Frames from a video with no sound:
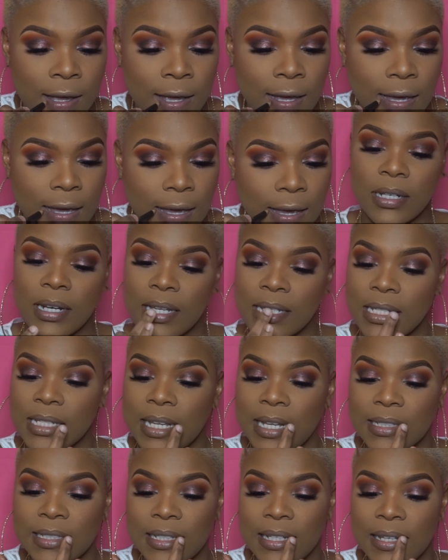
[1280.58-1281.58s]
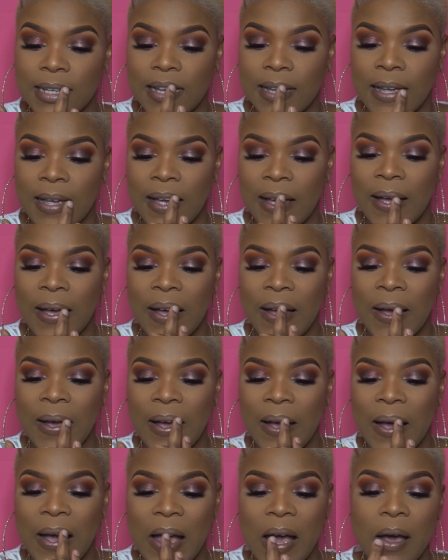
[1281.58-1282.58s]
Okay, and I just like to
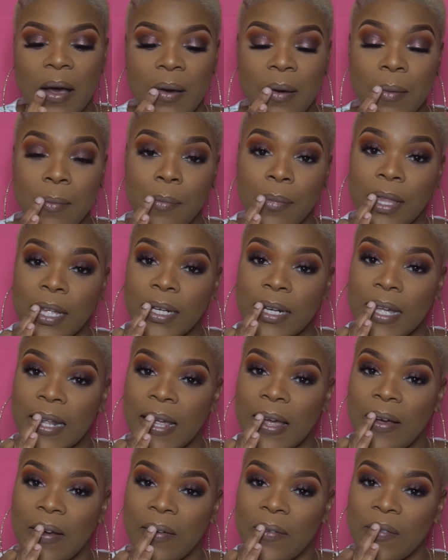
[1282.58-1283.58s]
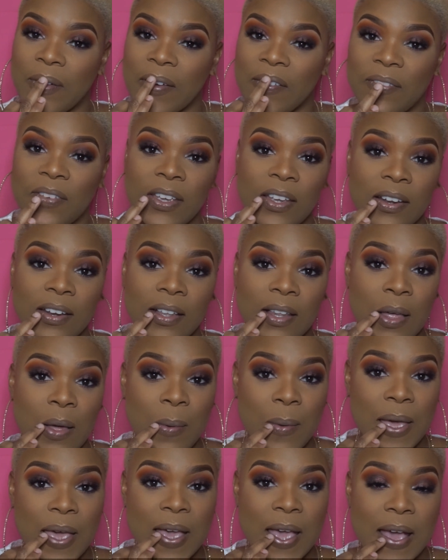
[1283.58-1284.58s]
blend that out with my finger a
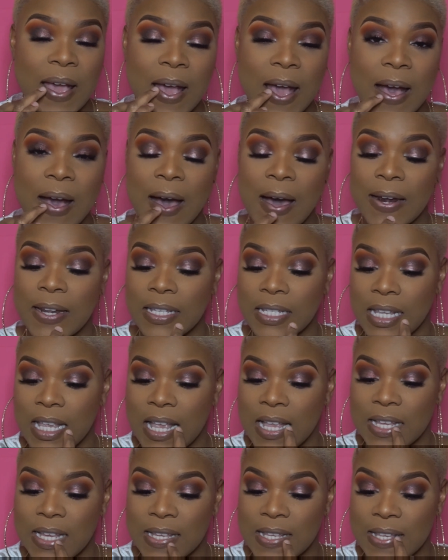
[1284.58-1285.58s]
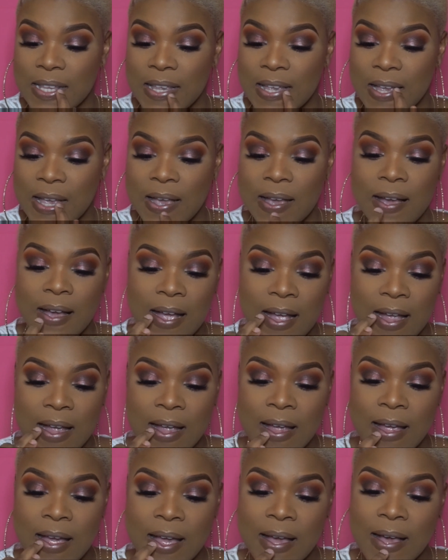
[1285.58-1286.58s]
little bit, honestly, just to
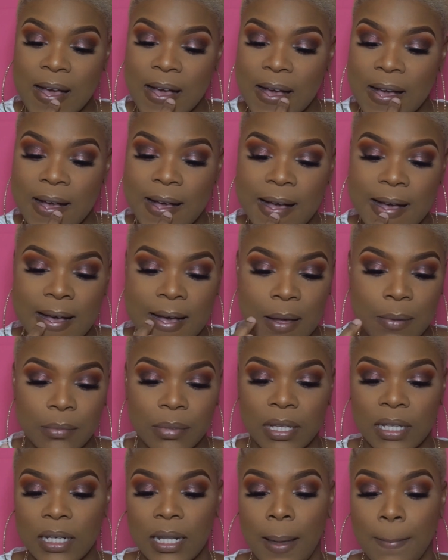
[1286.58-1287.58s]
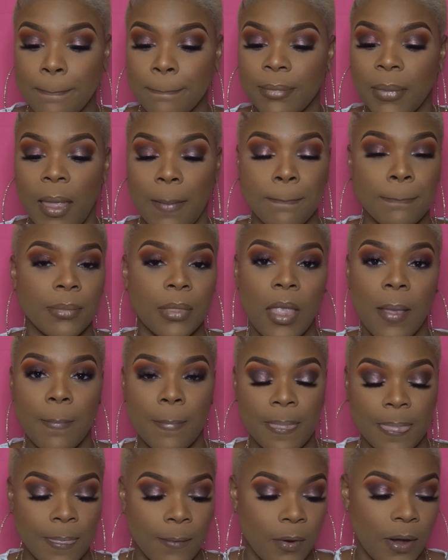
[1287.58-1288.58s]
blend it,
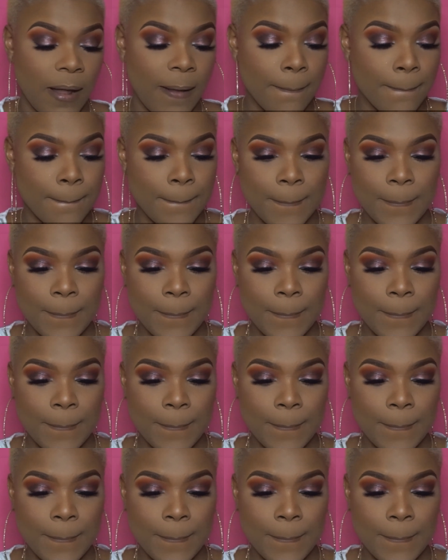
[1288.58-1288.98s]
right?